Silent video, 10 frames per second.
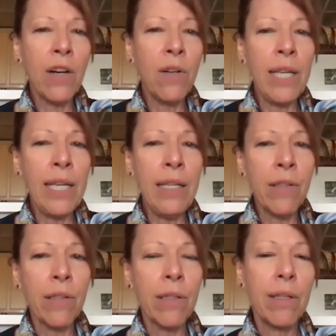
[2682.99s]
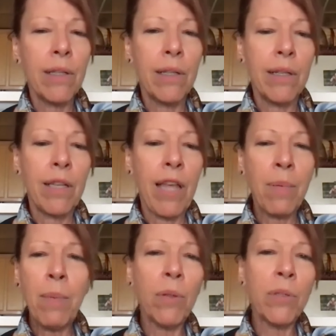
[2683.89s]
our knees.
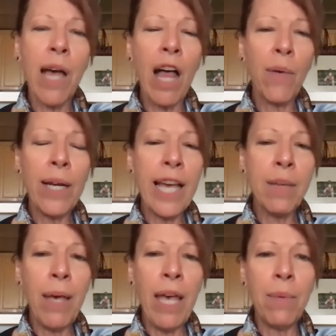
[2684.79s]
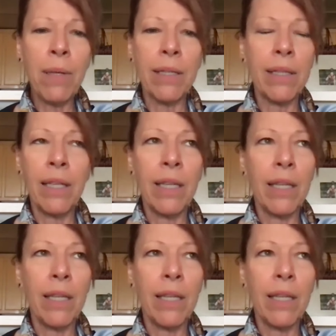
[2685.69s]
Like people will tolerate neck pain, but